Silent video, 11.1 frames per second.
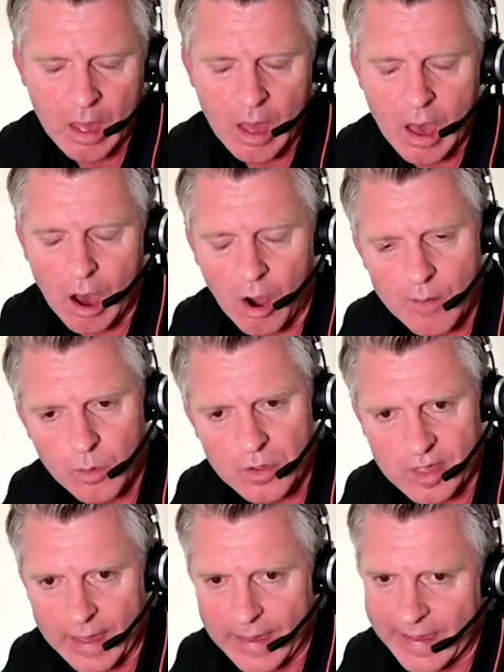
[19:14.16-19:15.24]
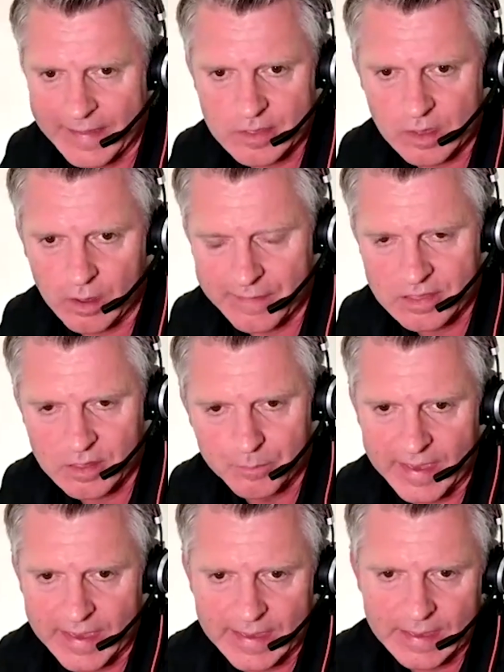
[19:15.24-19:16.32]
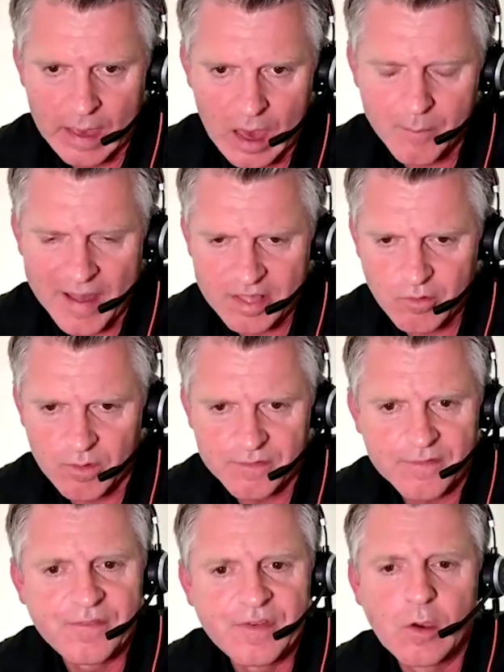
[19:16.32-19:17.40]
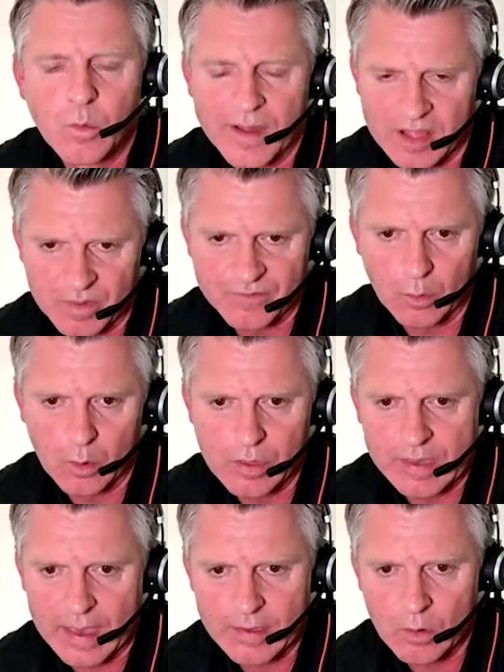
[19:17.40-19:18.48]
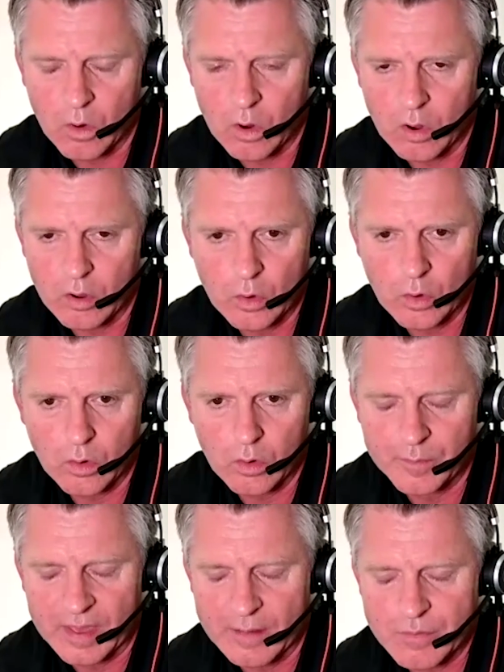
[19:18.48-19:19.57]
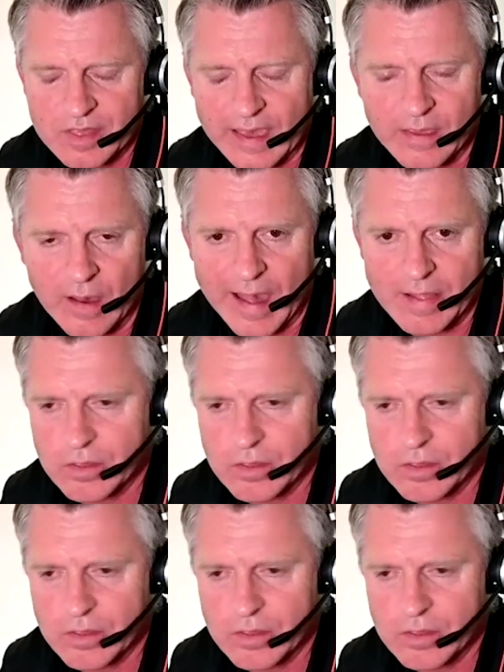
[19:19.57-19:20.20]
I would say it's going to be a matter of a few weeks before you get be able to get your hands on